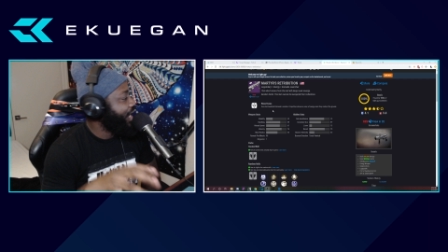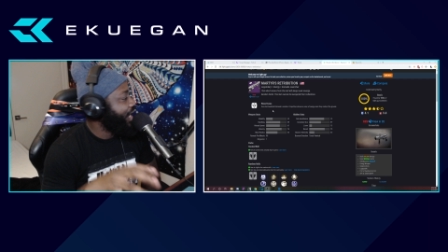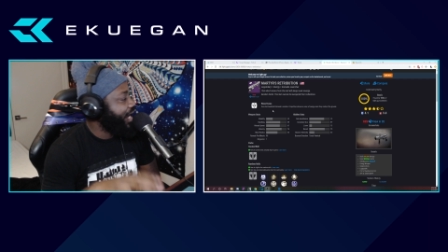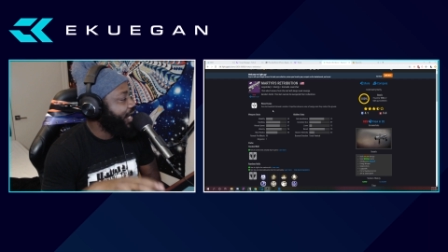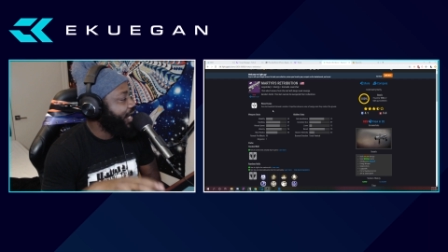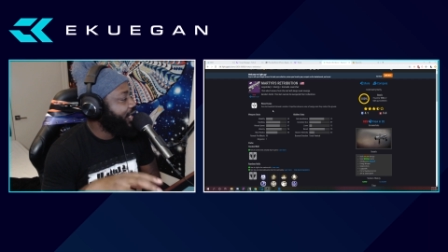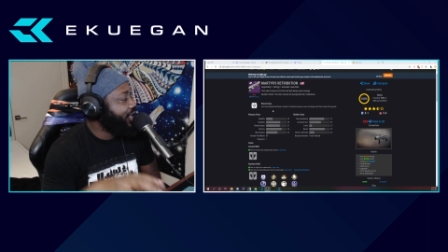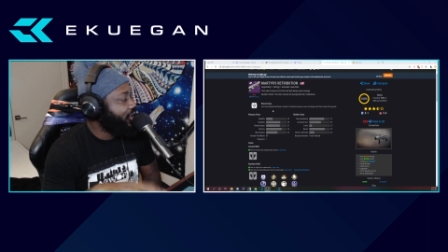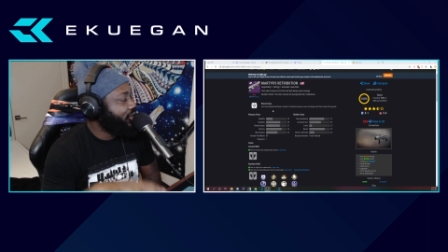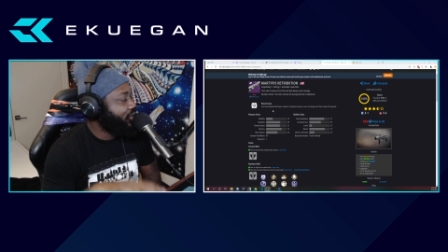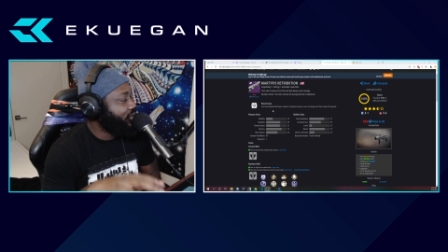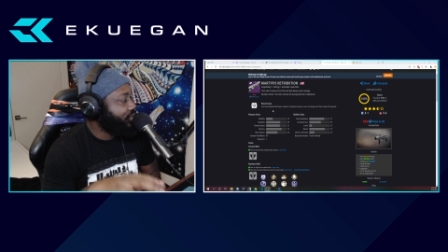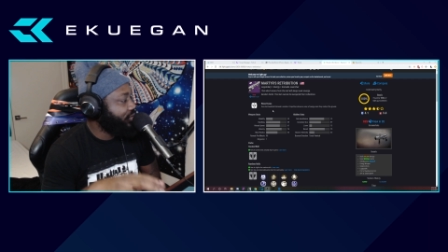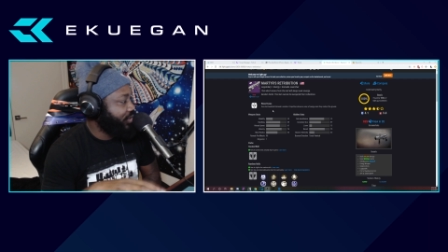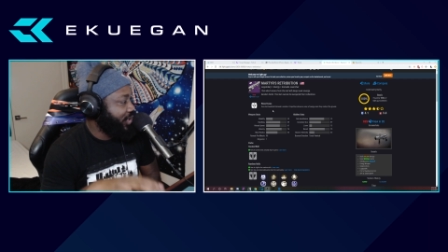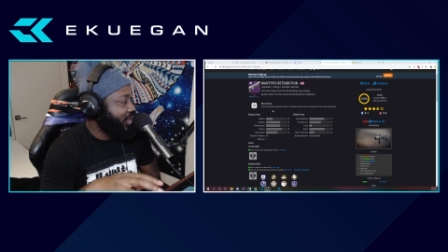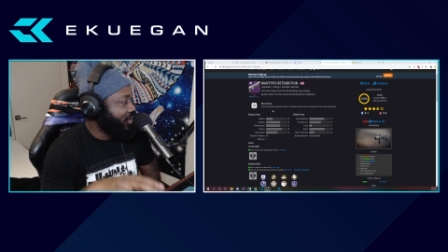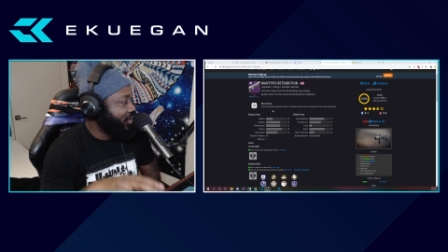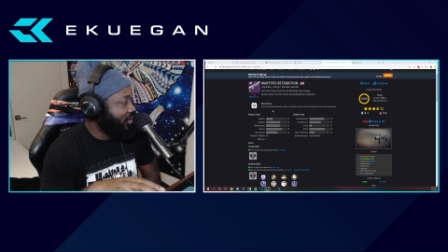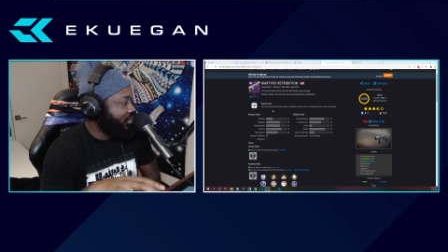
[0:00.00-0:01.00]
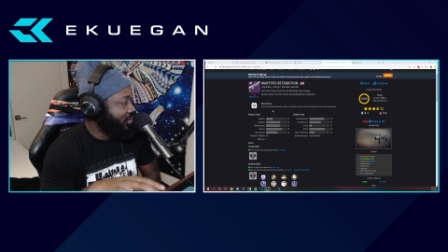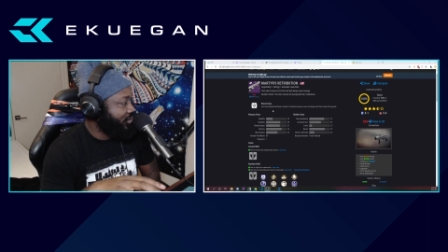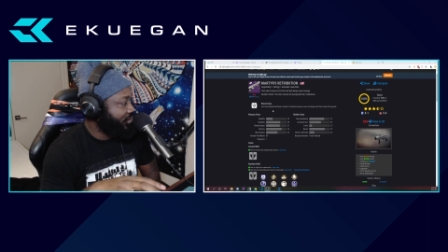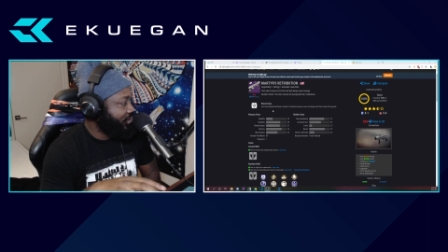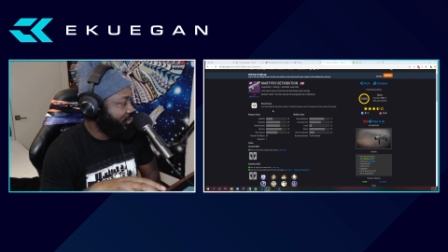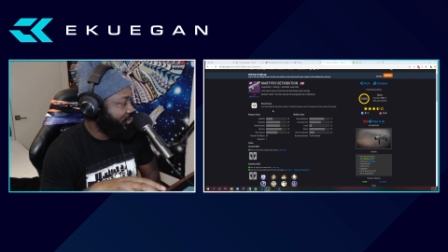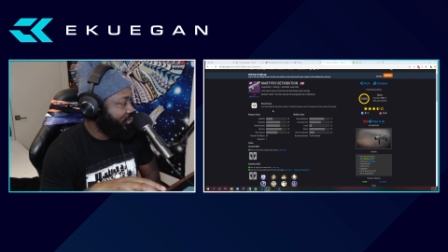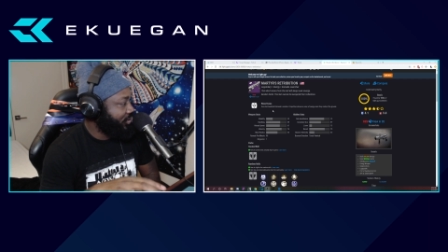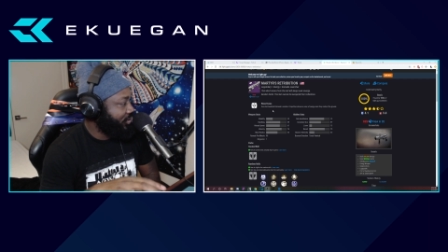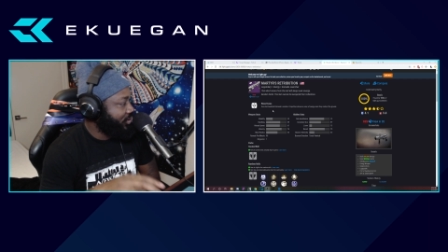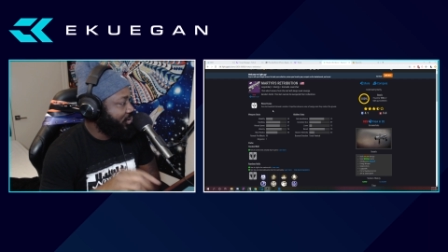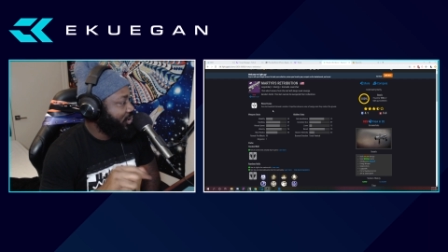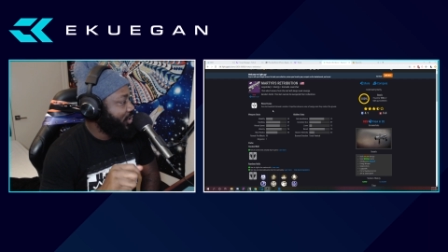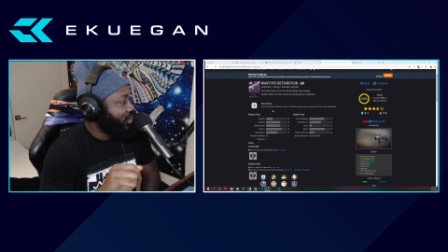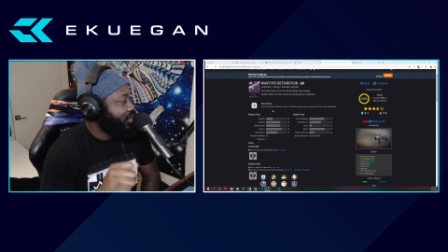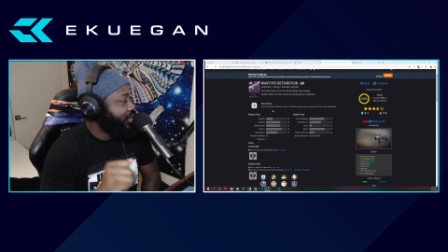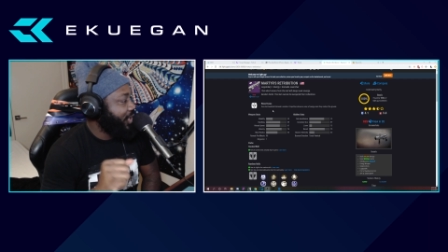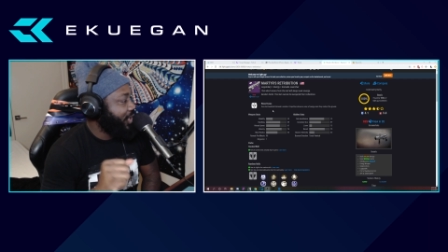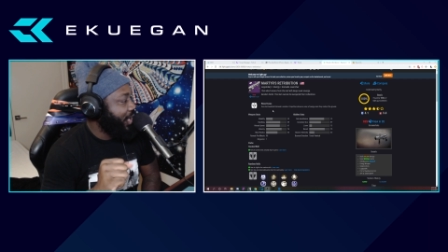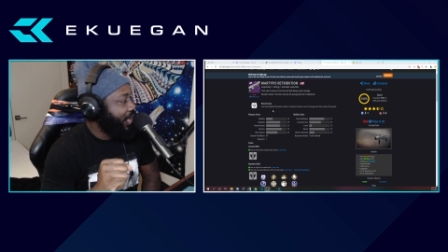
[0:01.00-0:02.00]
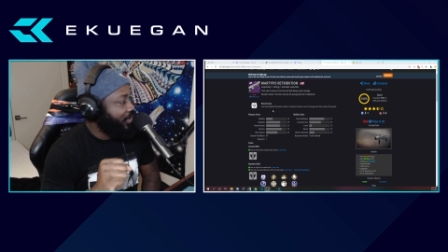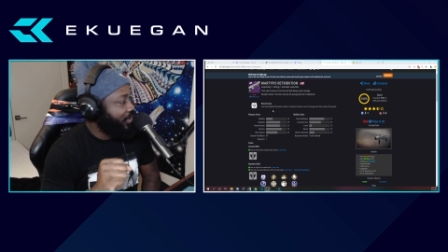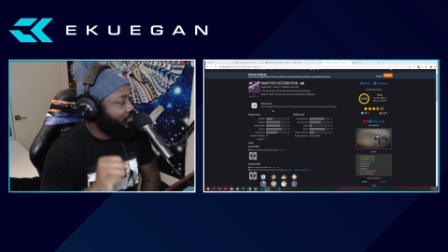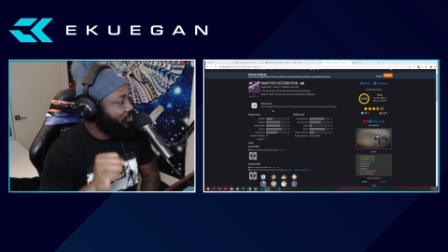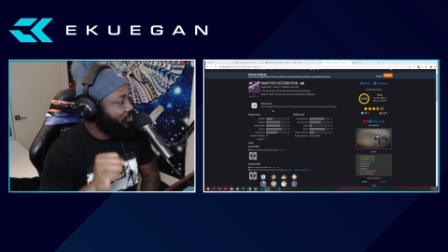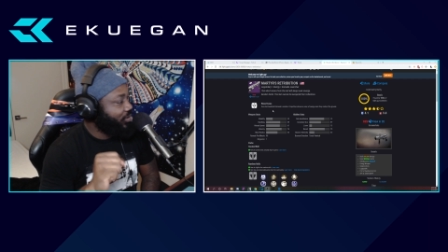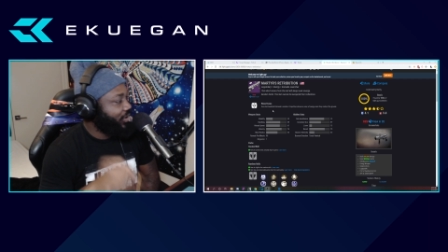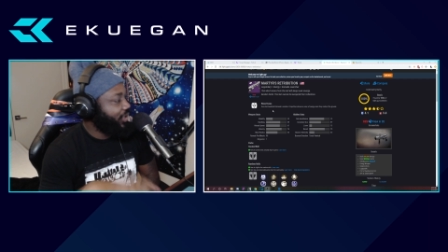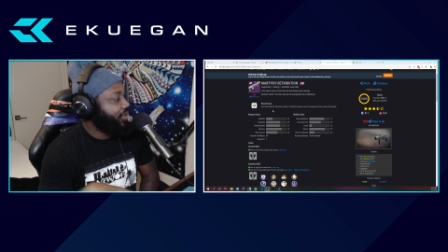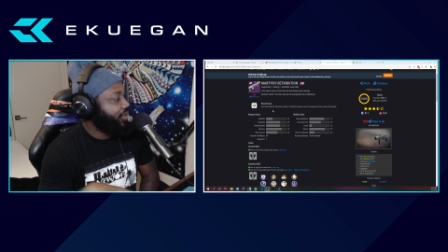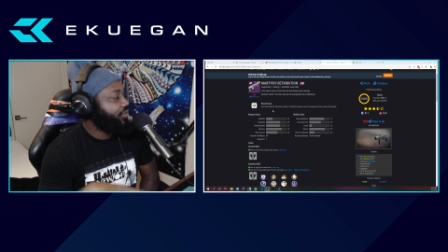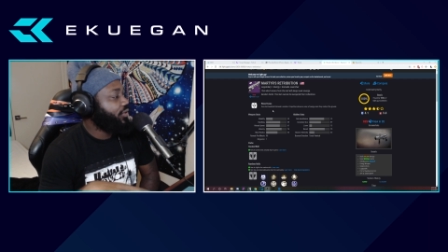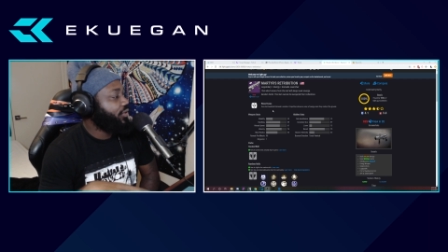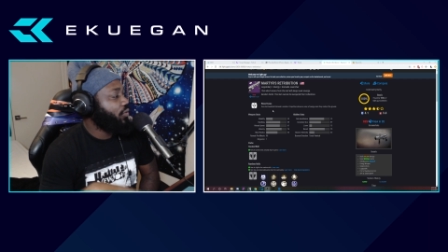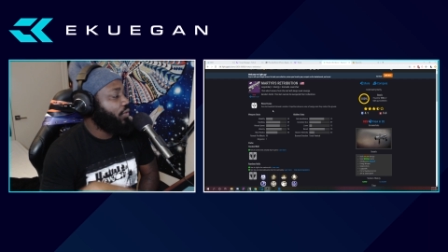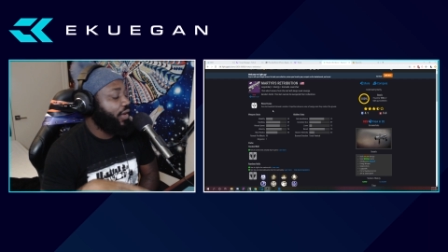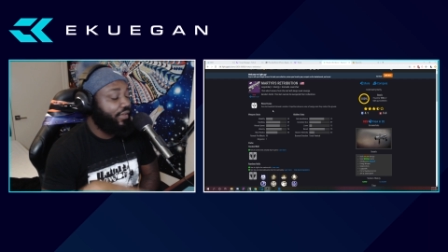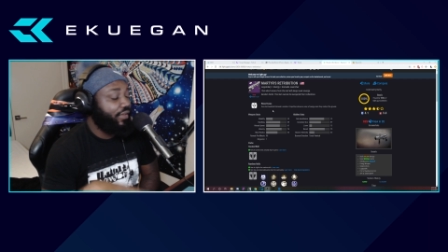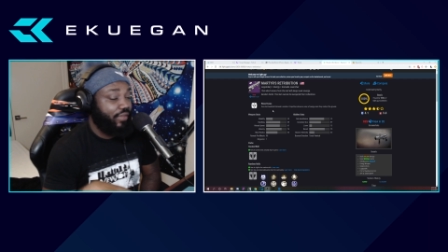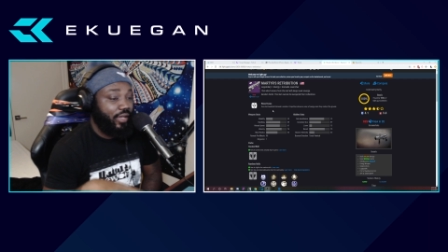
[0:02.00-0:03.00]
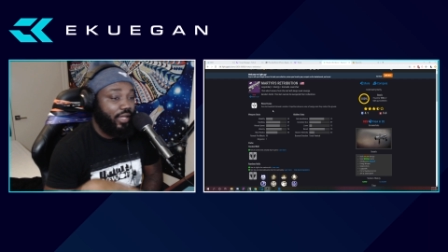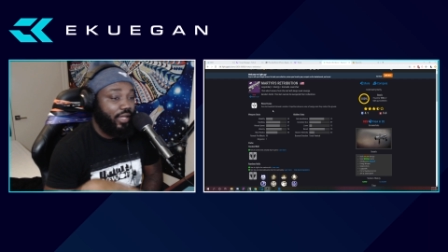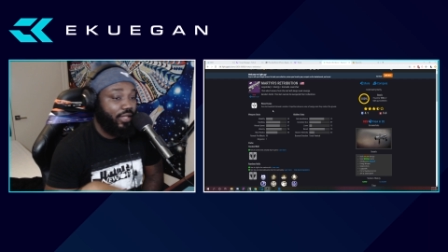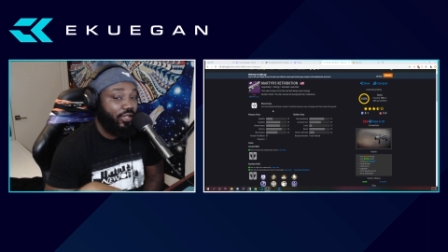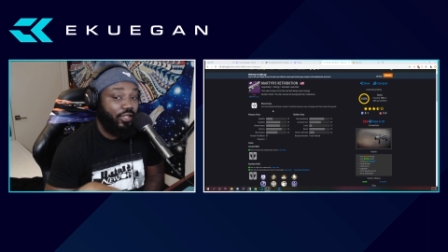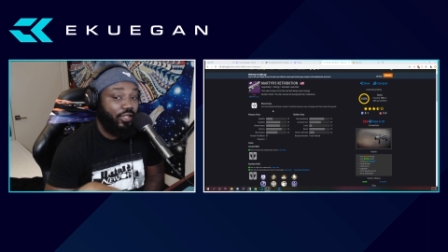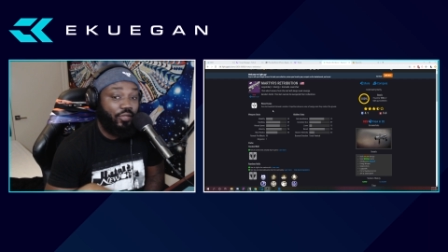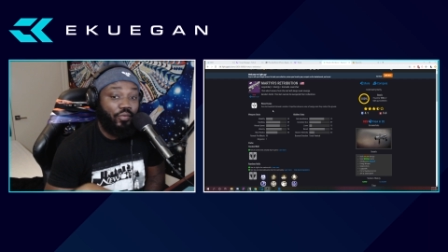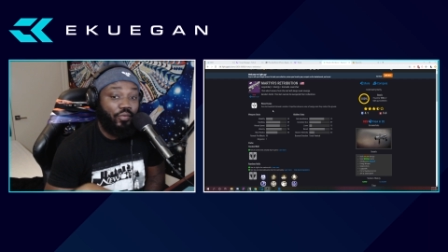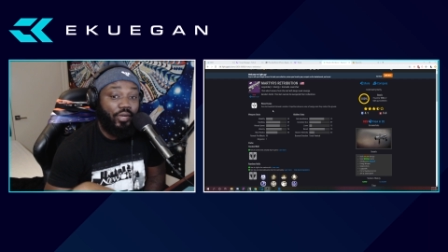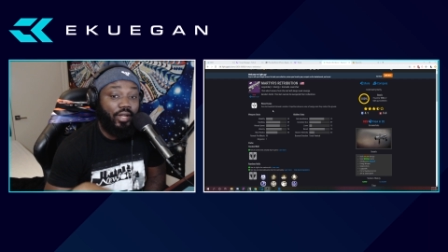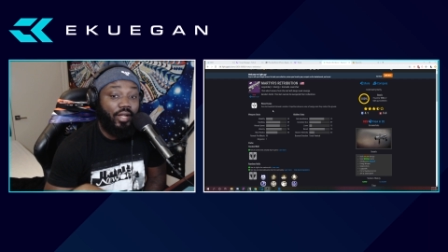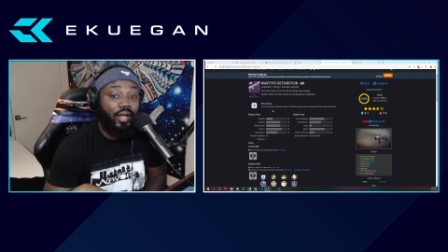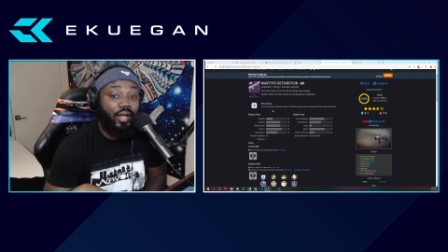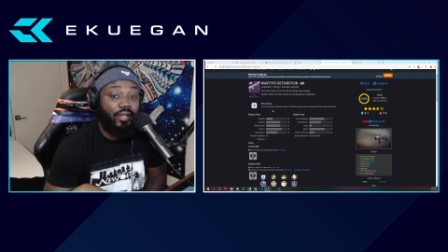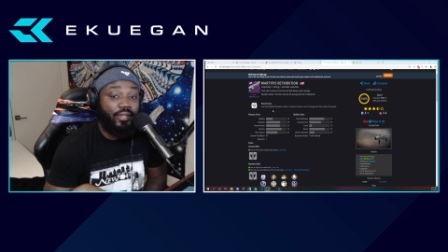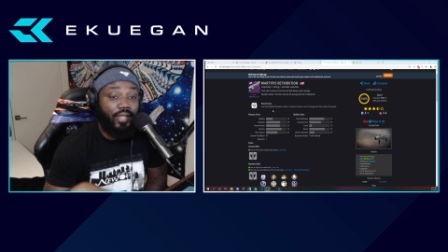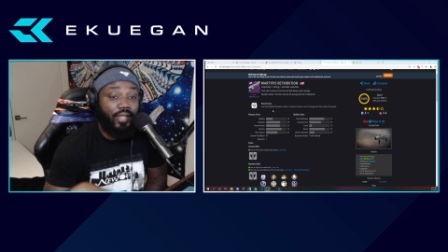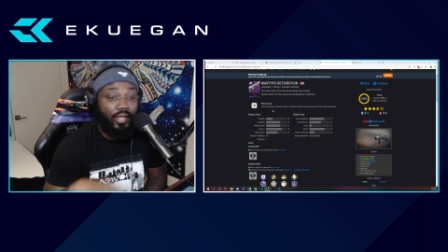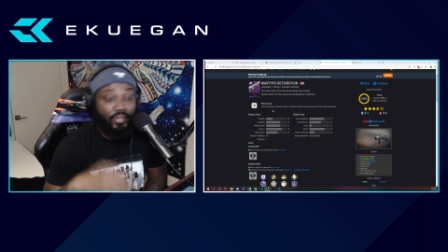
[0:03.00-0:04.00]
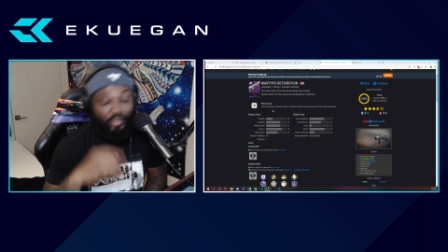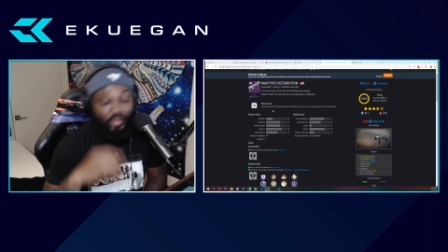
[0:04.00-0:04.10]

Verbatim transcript: handheld grenade launcher that relieves the waves of energy when it contacts